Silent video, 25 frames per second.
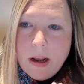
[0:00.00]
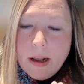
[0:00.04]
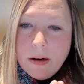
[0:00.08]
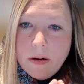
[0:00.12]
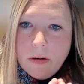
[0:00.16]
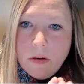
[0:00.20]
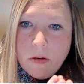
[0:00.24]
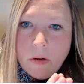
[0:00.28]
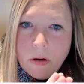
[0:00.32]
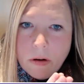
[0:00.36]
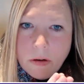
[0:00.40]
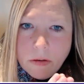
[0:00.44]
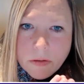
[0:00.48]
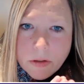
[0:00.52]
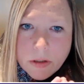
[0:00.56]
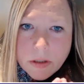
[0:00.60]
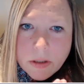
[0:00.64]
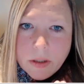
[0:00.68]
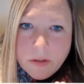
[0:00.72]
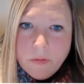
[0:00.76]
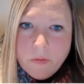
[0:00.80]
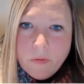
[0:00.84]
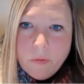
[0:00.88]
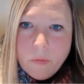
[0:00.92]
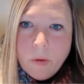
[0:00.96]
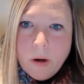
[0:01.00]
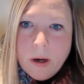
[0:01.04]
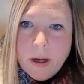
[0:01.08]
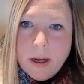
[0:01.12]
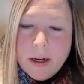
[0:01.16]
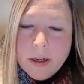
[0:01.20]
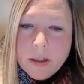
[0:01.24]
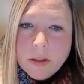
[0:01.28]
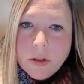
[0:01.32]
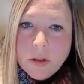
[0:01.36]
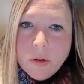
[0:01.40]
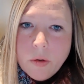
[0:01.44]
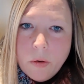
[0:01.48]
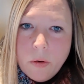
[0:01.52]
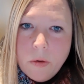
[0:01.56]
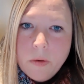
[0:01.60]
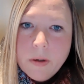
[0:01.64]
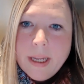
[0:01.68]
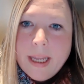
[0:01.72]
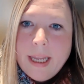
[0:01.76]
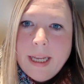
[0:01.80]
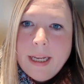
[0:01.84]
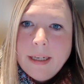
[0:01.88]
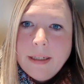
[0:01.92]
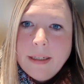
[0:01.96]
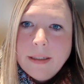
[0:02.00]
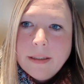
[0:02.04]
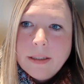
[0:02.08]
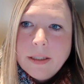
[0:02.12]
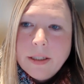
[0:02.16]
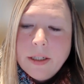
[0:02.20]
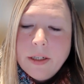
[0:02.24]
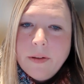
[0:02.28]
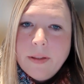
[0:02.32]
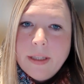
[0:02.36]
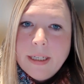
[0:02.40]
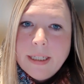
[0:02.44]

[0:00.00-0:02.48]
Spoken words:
lots of work talking to